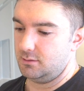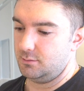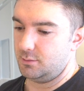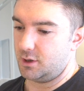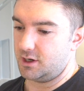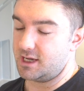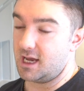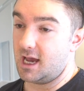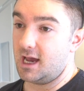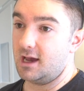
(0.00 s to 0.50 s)

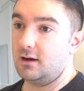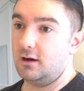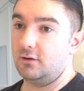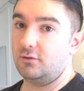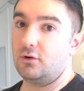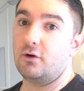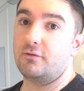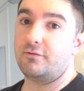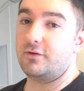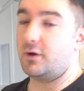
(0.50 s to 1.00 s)
but yeah,
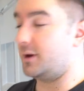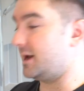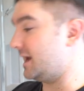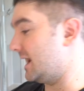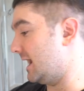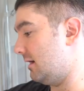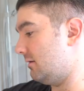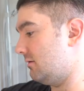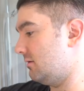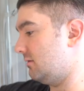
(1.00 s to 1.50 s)
I've got a viewing
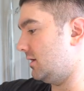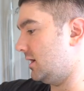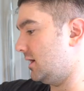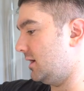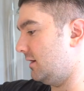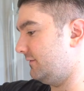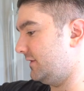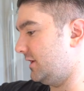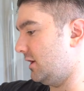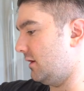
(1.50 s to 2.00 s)
now,
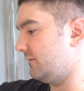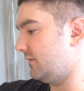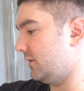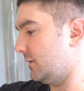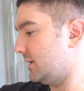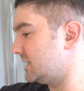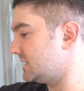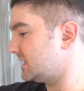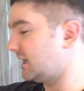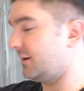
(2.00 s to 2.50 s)
uh, video
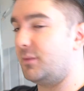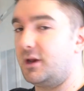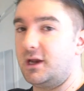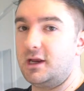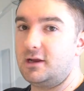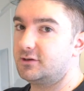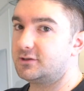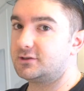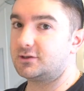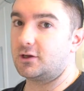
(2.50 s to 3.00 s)
viewing in 10
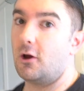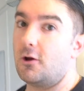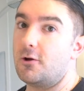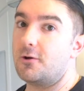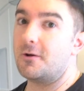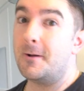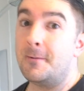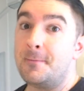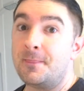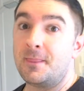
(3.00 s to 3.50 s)
minutes.
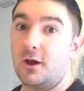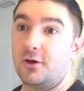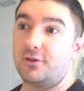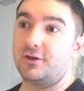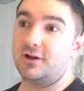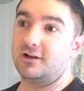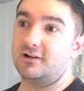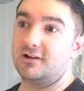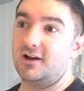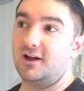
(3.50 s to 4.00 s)
So I
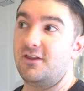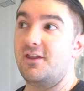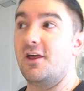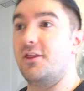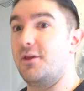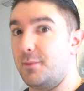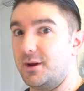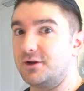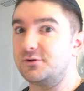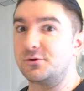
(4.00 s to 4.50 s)
think
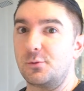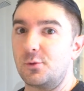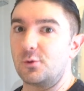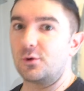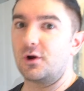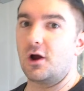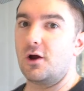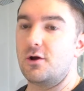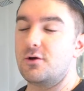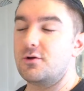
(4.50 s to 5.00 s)
another bedroom
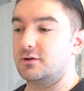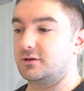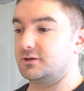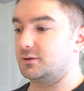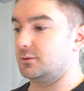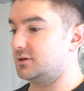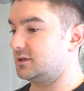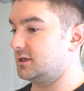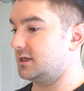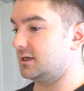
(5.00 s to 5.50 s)
will go.
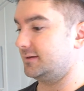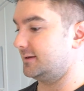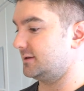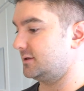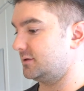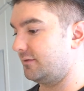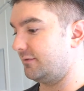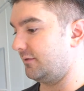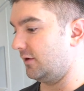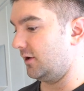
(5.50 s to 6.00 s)
So they're
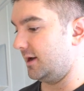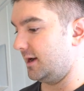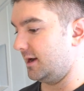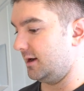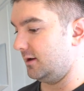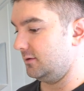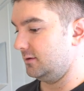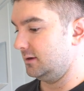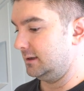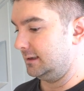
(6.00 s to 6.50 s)
just flying
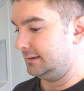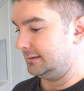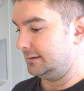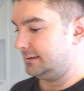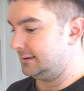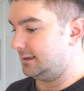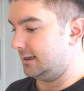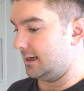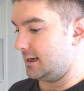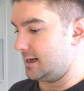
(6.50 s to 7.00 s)
out.
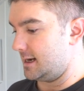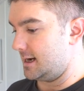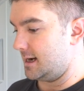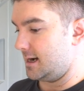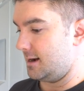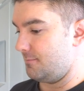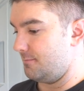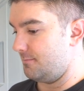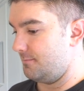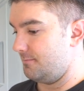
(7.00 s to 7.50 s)

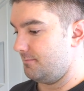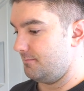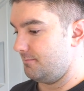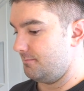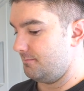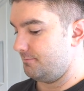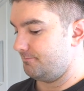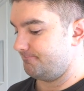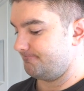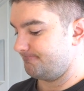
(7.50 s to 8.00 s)
Um,
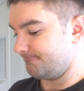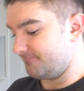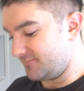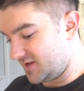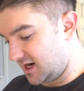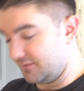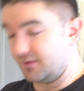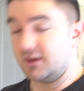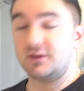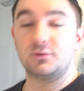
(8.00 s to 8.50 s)

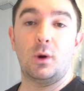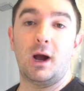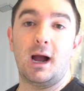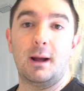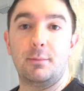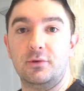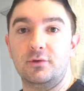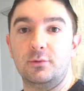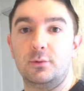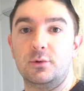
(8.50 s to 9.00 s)
and that's what
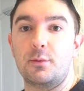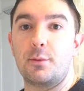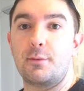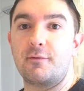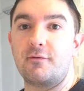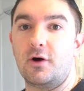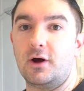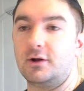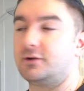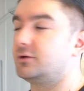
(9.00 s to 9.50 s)
happens when you
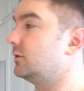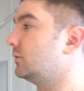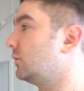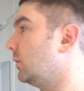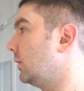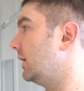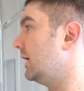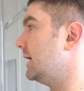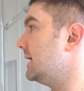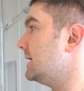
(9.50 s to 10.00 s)
provide good
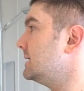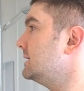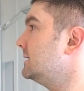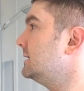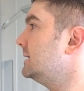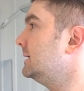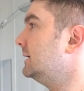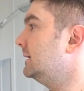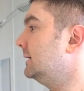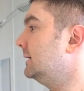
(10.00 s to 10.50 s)

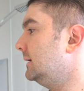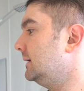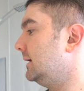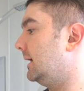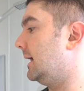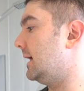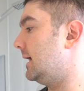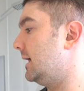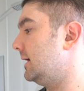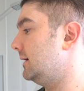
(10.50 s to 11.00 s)
quality
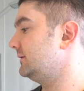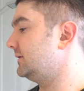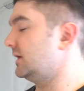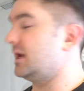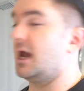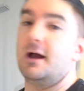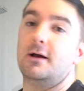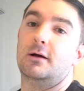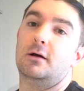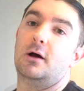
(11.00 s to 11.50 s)
uh, so
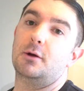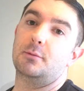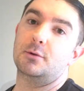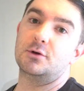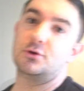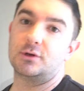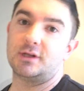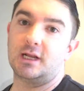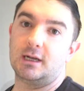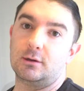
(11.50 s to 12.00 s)
yeah, hope you
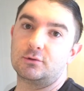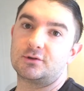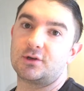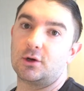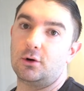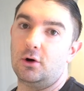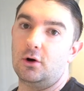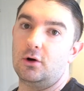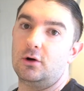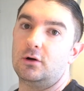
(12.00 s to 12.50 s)
enjoyed that little
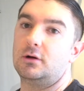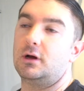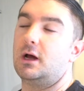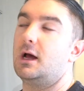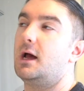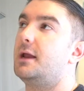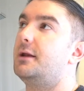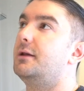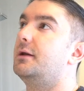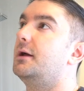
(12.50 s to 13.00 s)
tour
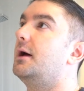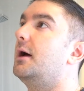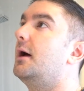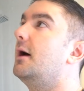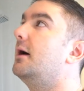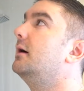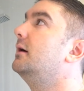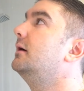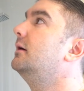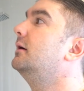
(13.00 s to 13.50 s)
and
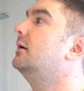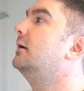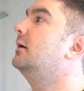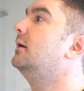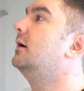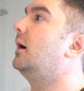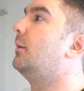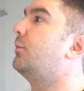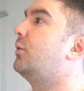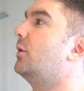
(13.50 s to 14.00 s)
uh,
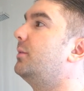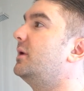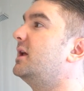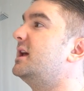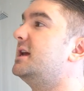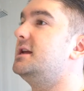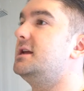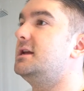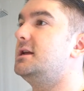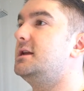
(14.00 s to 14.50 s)
I'll
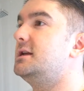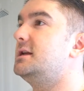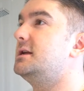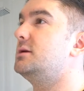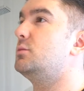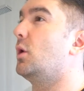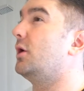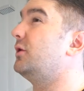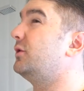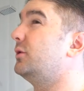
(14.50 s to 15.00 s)

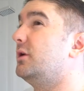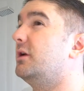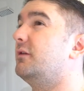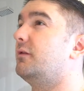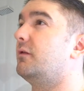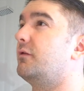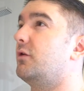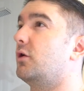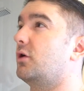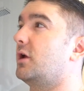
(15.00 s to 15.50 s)
probably won't do
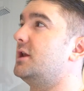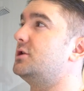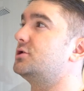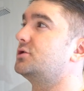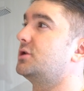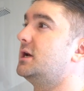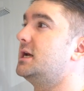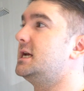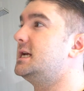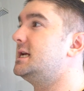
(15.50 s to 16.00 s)
another vlog
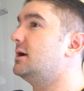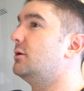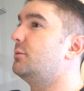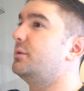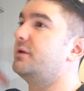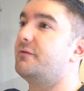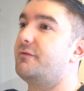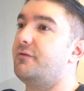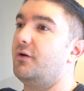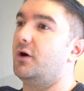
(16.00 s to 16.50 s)
entry. It'll
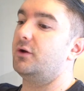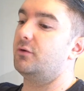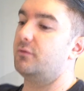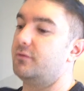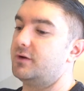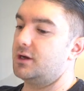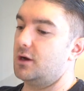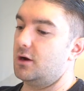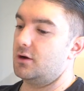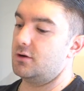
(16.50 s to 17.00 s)
be the final
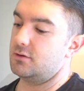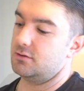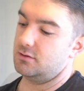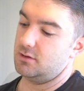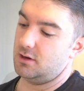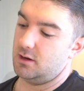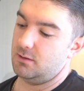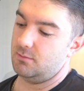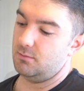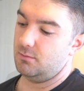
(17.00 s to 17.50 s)
video
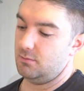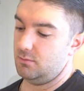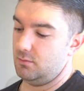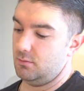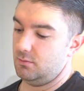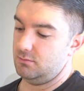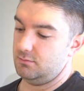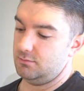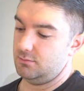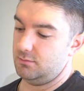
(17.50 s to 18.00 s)

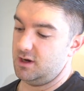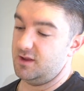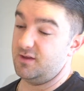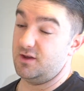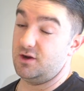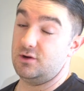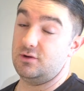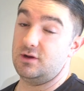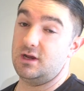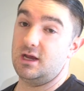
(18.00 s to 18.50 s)
um, in
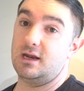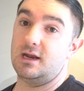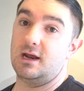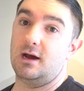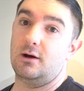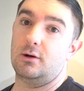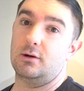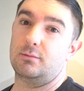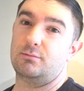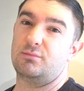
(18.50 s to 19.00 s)
the new year
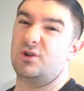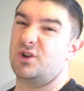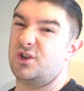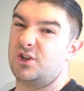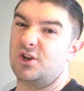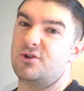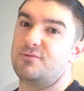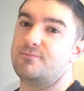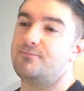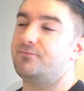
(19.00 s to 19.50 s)
now, I
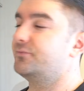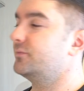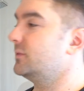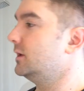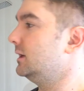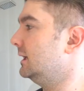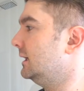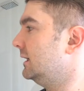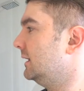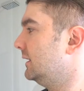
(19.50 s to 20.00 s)
presume.
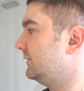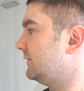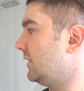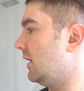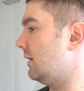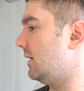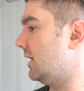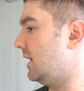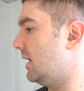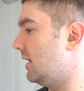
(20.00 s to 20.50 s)
So
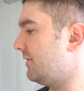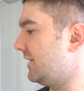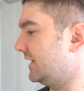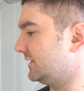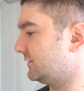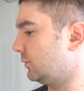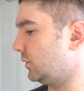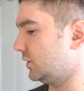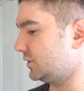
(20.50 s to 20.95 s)
uh, thanks for